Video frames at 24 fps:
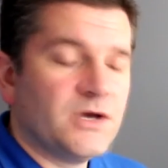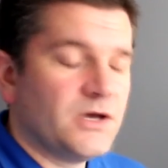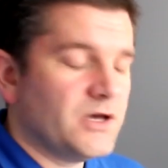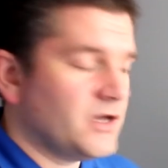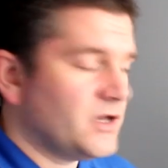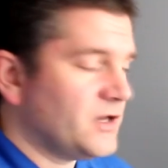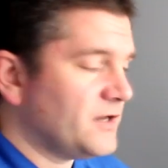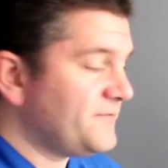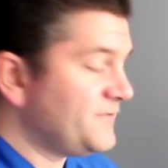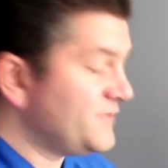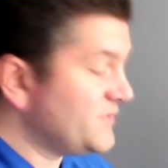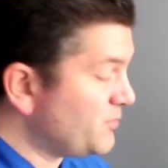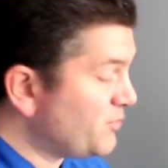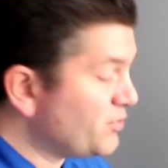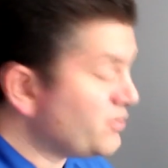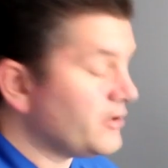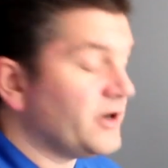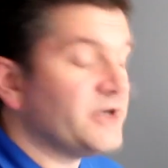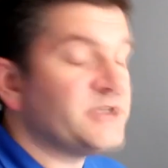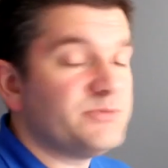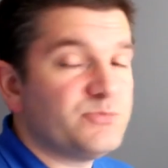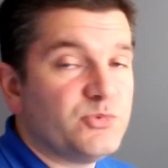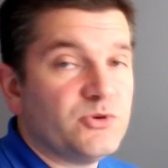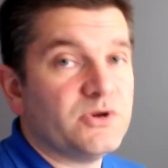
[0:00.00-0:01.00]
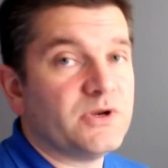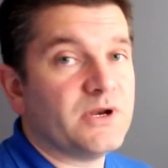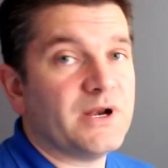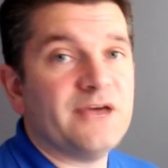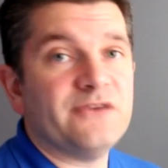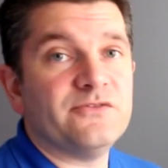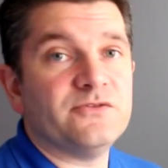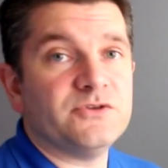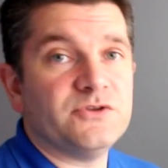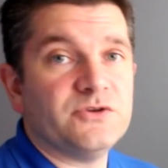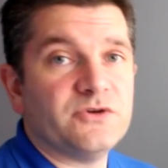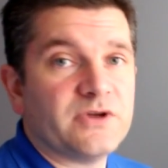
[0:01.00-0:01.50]
For the price point
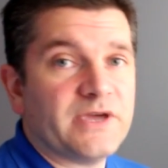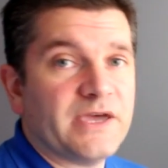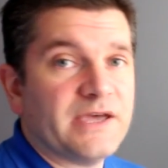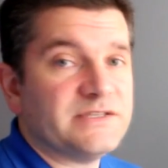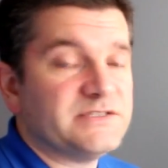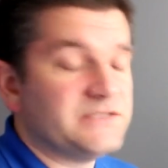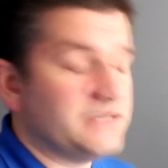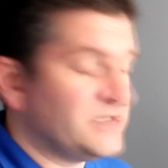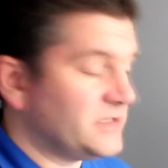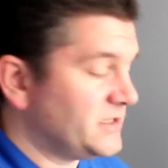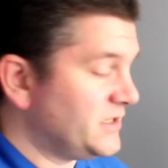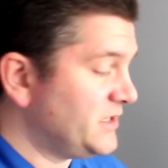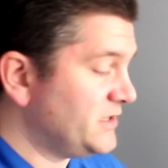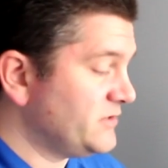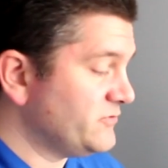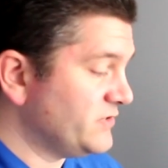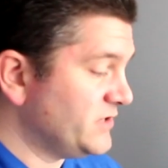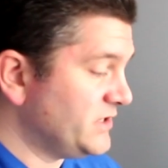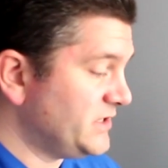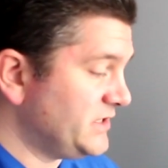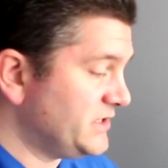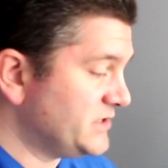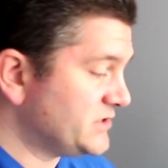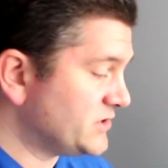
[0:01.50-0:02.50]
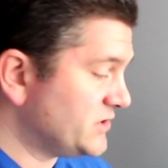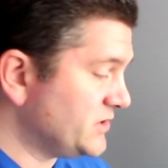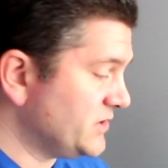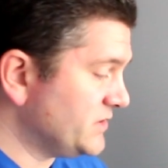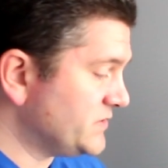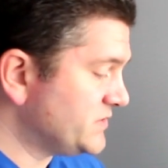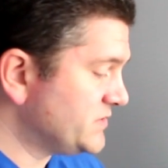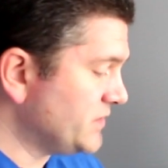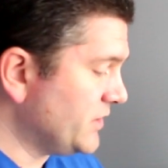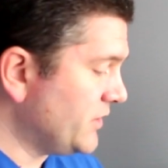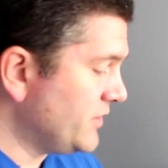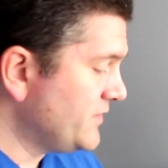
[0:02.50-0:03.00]
level you're getting, it really is
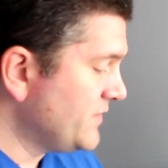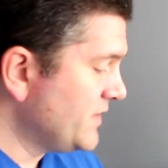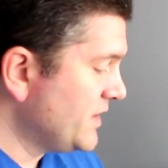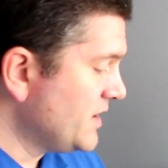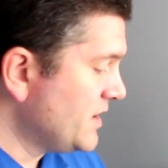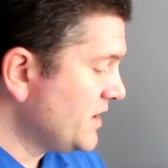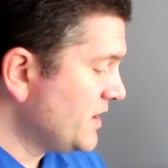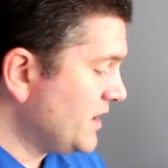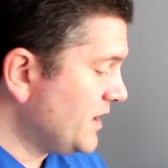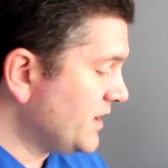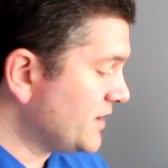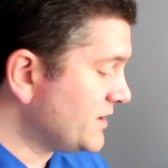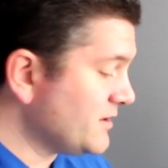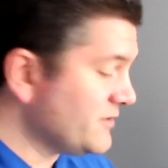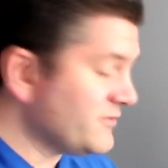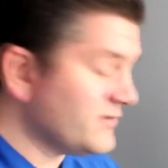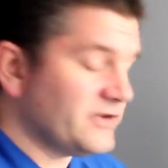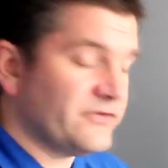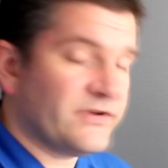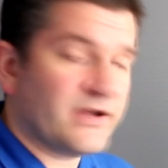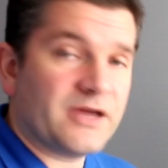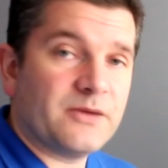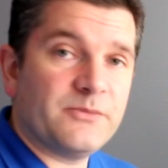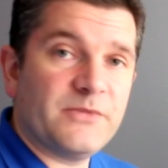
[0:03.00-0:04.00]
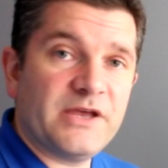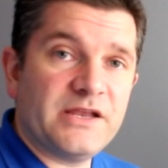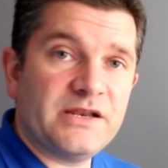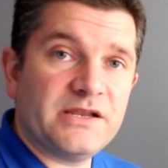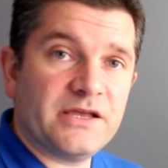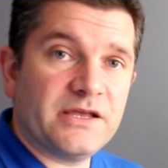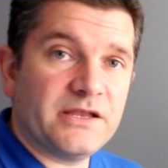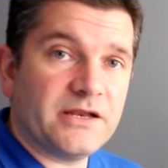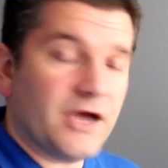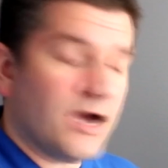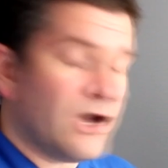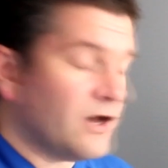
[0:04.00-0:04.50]
good. So I can't really recommend
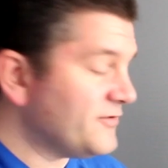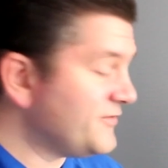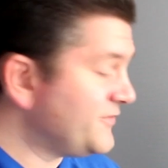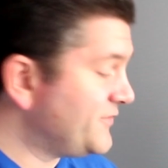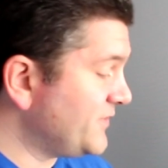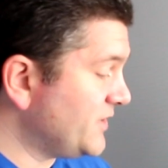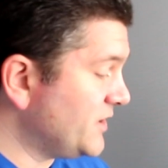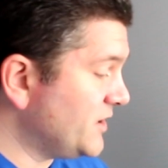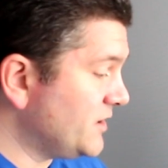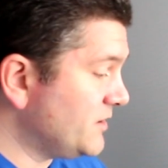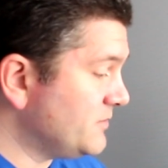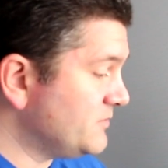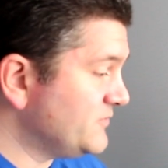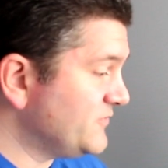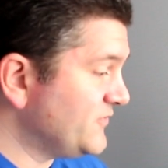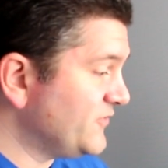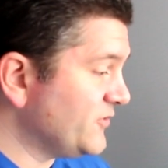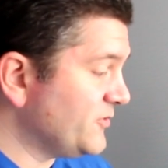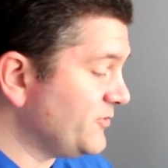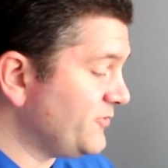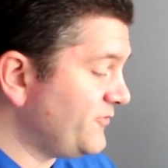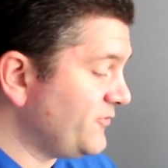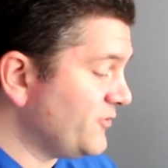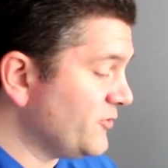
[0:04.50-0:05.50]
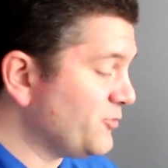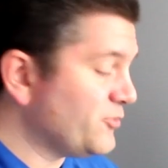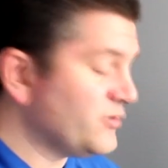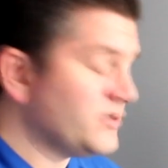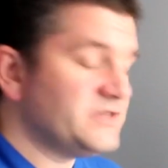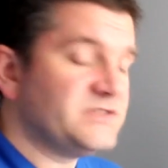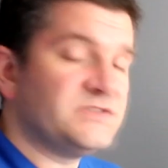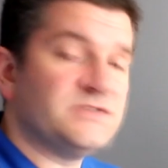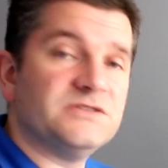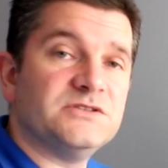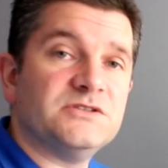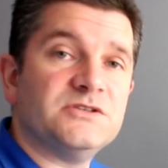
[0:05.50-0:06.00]
it enough for a
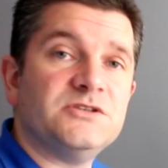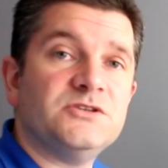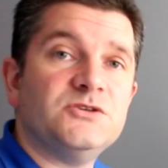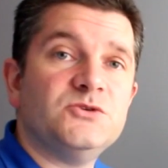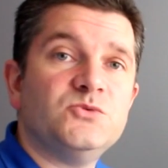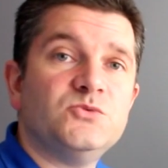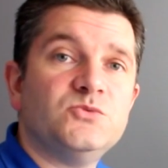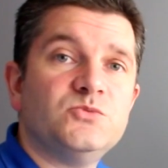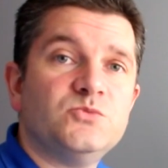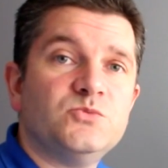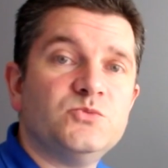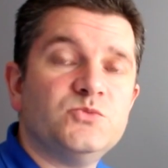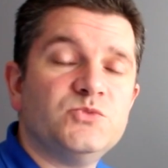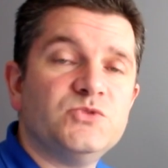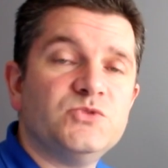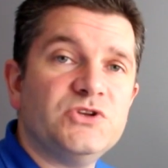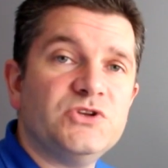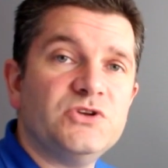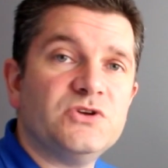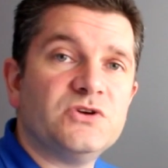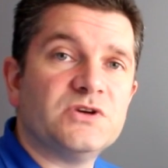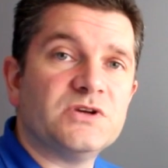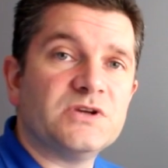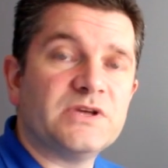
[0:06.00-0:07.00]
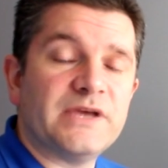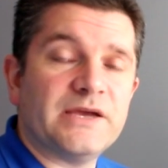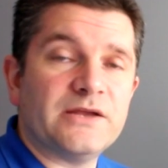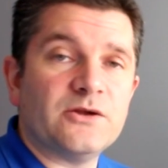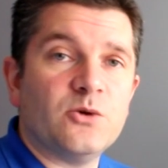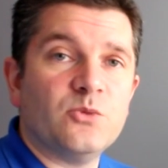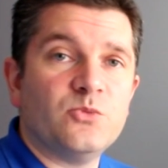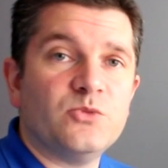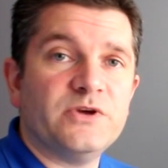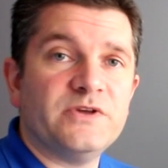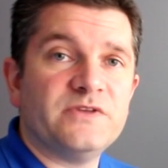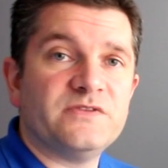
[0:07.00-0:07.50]
printer that you can get
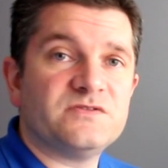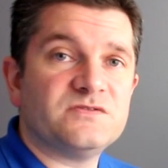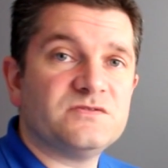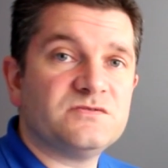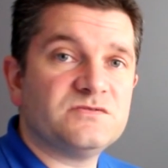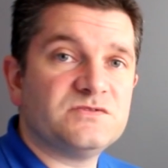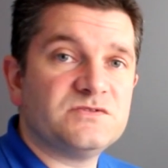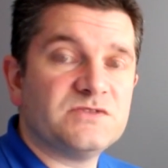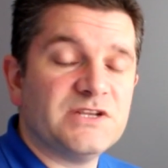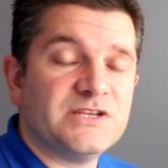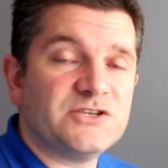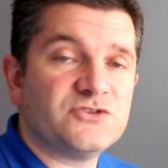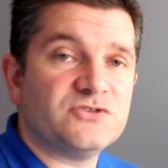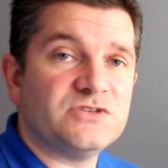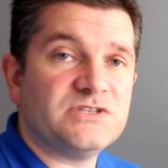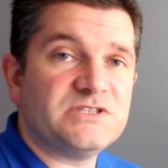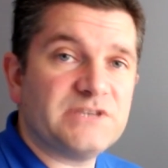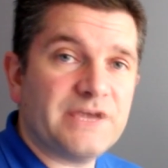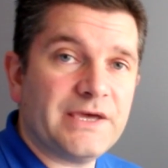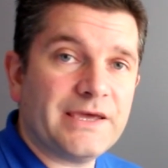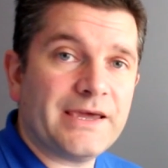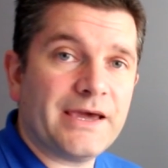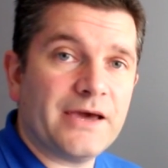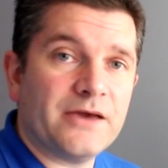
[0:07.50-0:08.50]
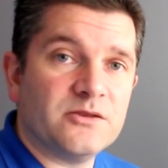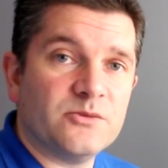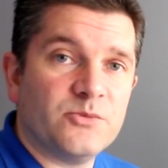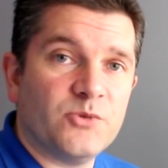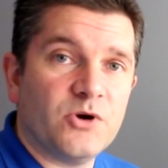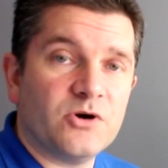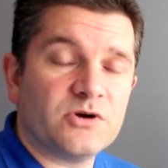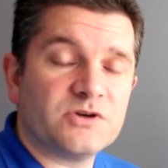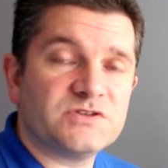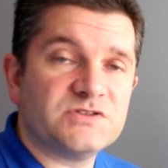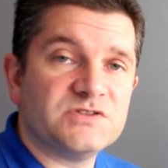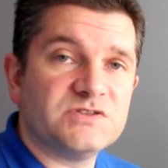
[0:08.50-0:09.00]
on with. Literally take out the
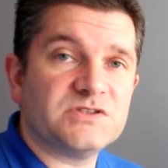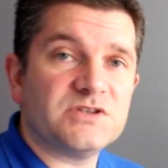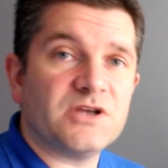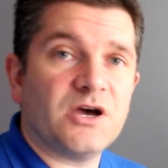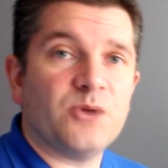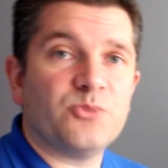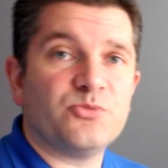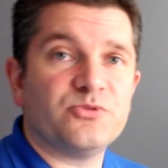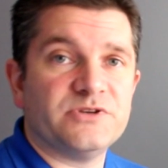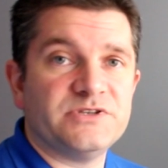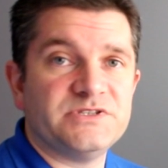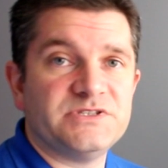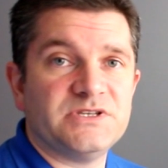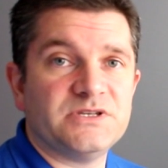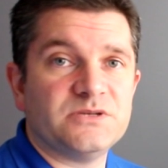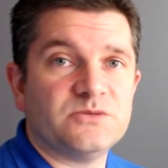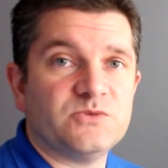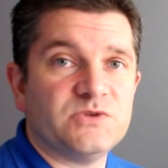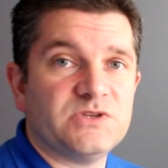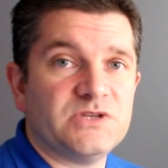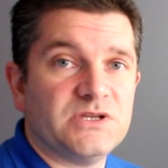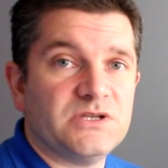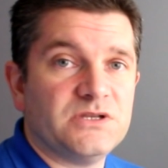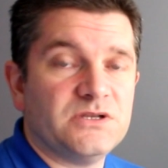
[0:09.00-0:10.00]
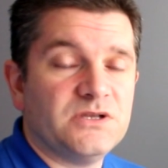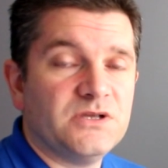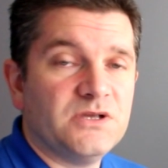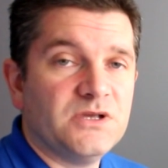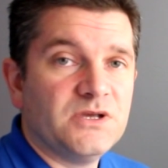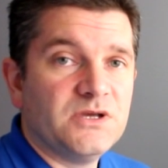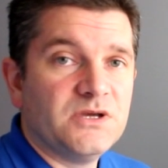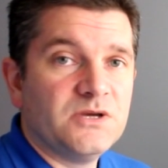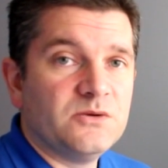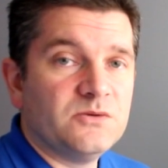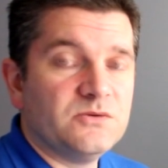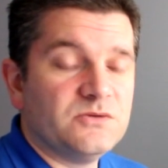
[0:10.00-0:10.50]
box and start printing
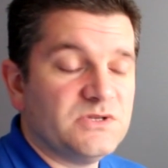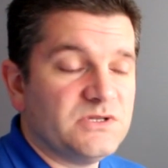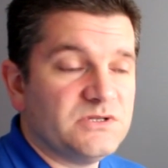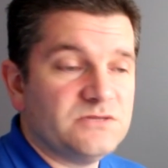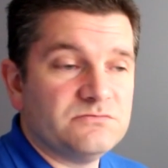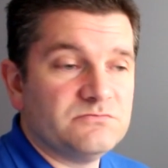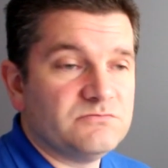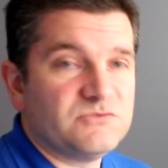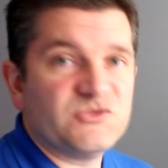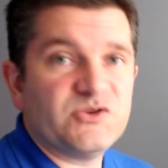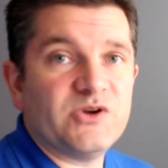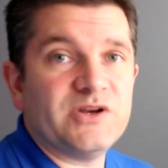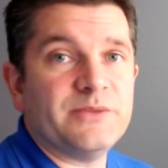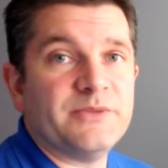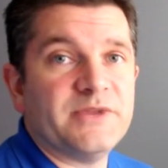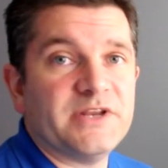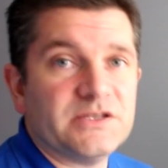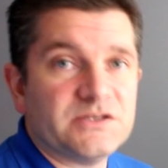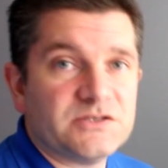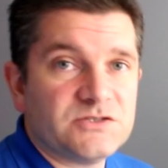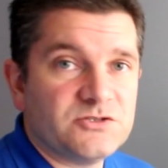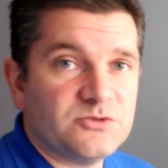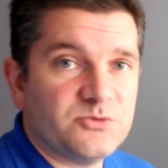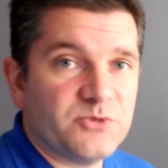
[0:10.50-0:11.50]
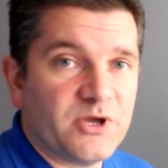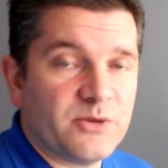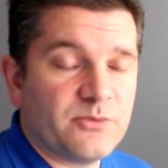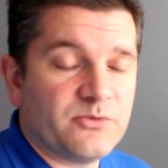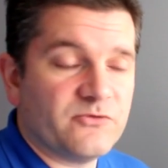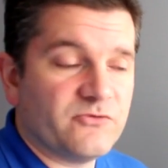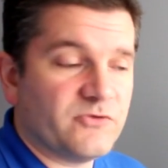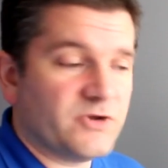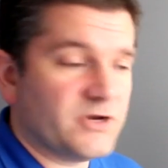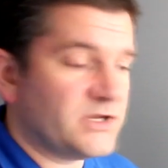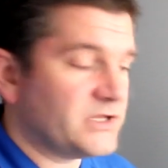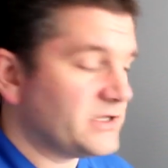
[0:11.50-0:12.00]
within 20 minutes. You'll be up
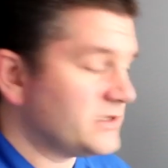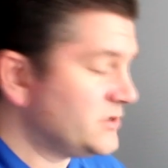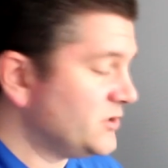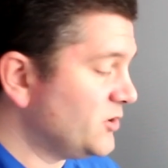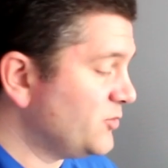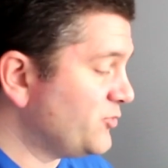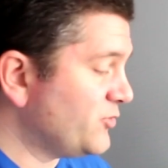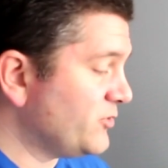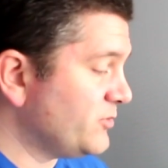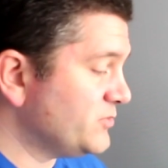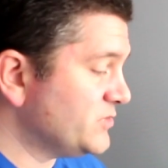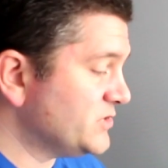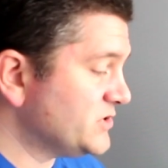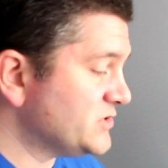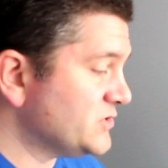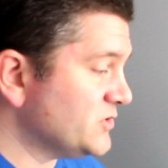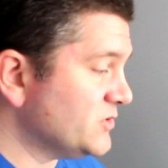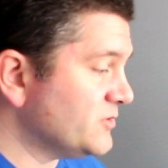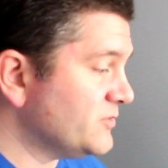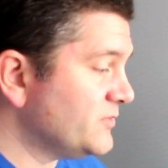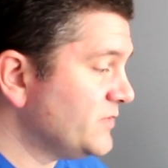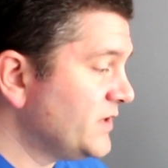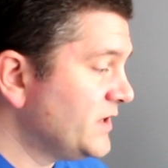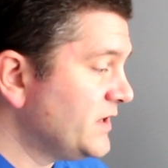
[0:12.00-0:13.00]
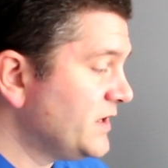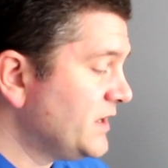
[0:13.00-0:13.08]
and running, no problem at all.